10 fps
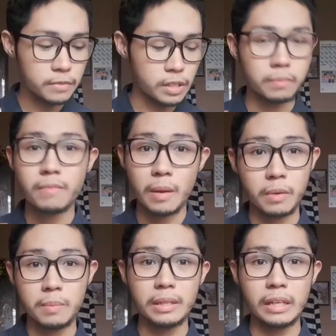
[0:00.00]
So I'm going
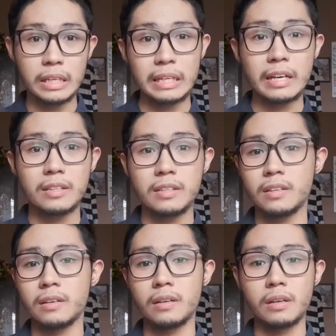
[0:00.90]
to be linking
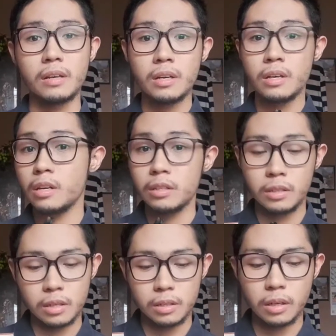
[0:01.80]
the
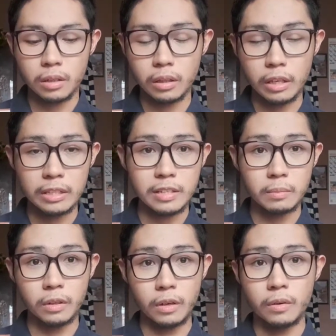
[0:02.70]
link down
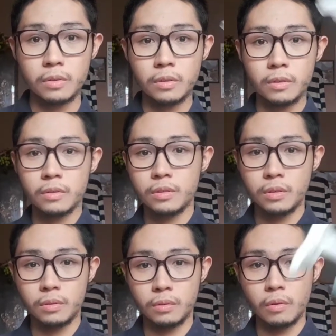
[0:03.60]
below
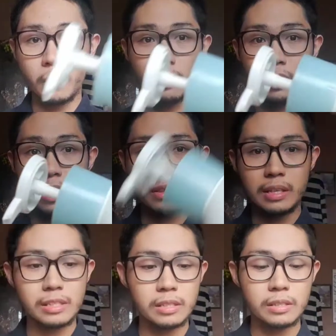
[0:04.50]
to where I got this.